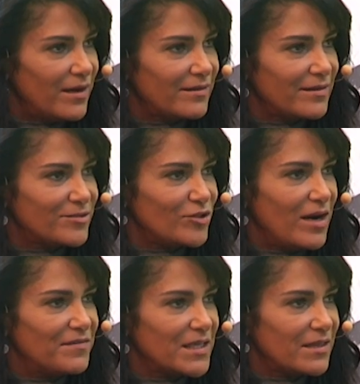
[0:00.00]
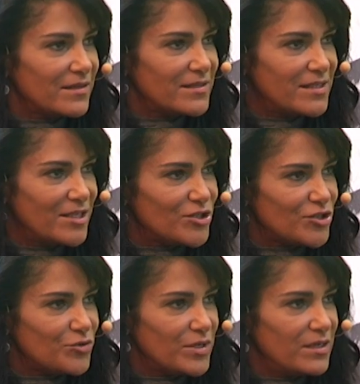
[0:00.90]
are they driving this
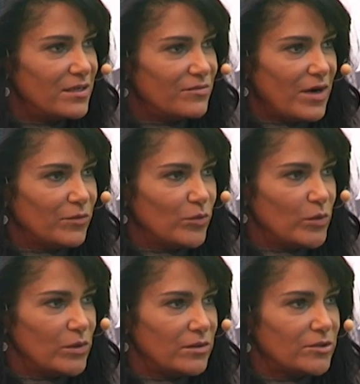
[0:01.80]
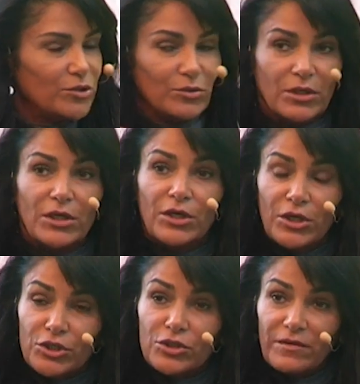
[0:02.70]
industry around the world to
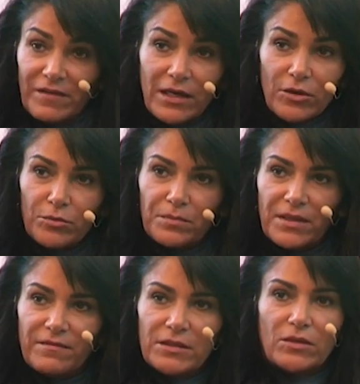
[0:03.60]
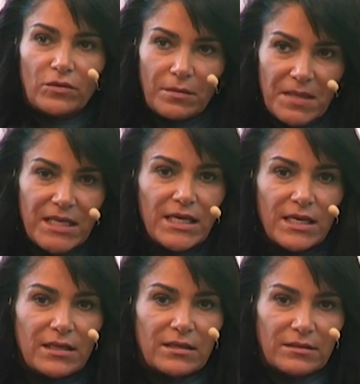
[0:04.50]
develop. Even though the
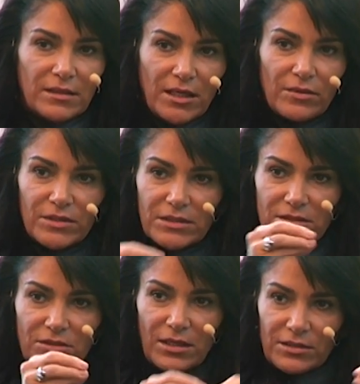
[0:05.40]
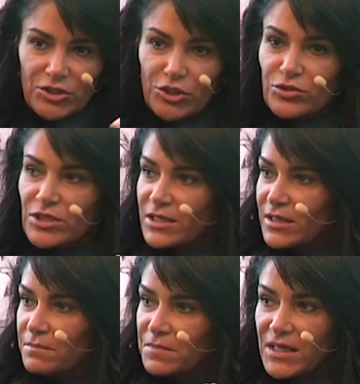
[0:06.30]
media, is choosing
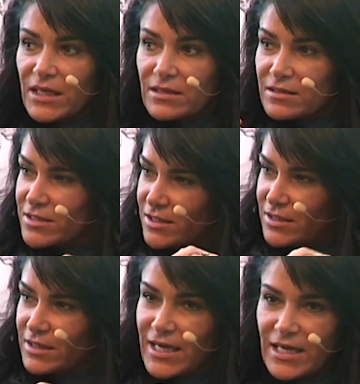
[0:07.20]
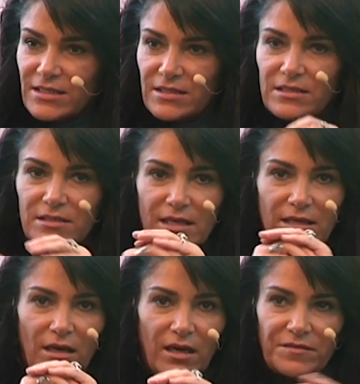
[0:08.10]
and picking certain cases,
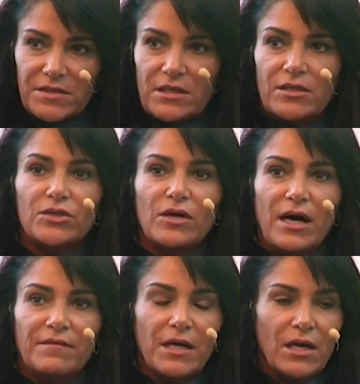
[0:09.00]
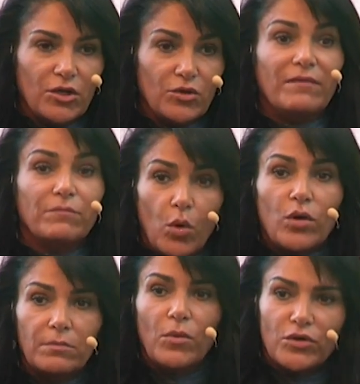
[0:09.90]
then all of a sudden you have more
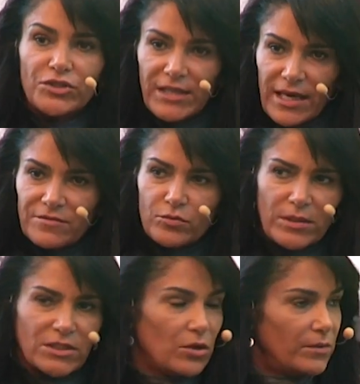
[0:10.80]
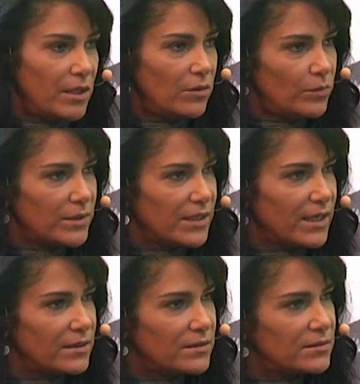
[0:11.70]
and more slaves. What's going on with
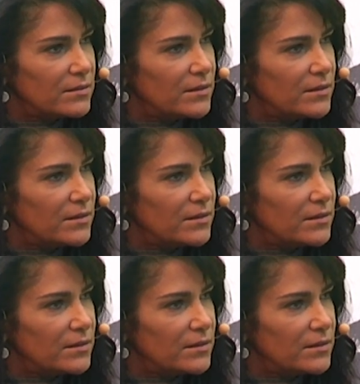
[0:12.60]
that?